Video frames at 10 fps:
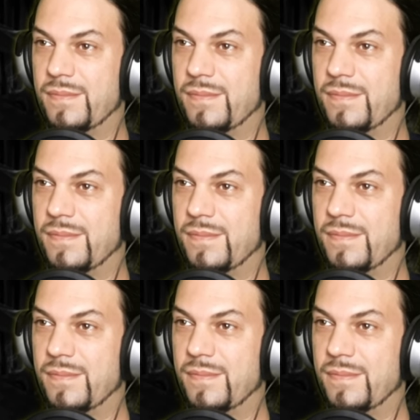
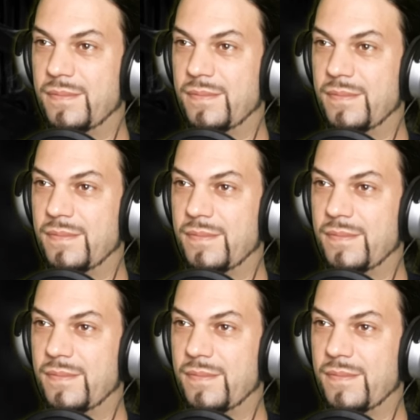
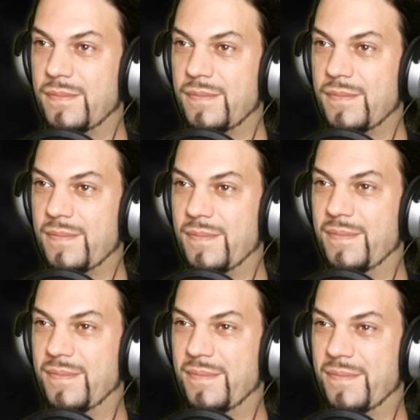
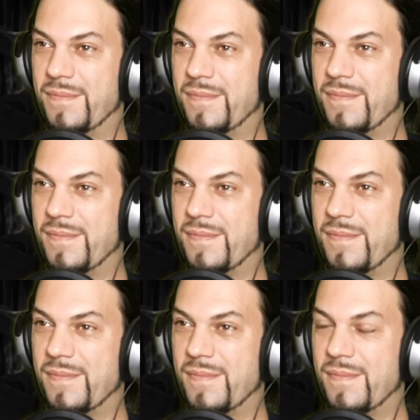
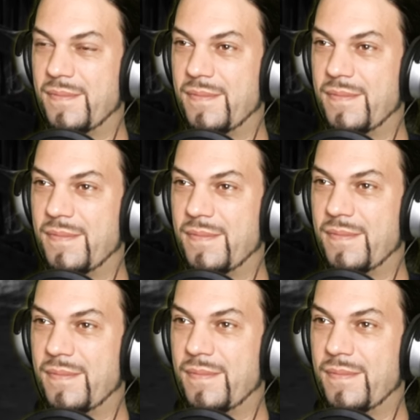(no one is talking)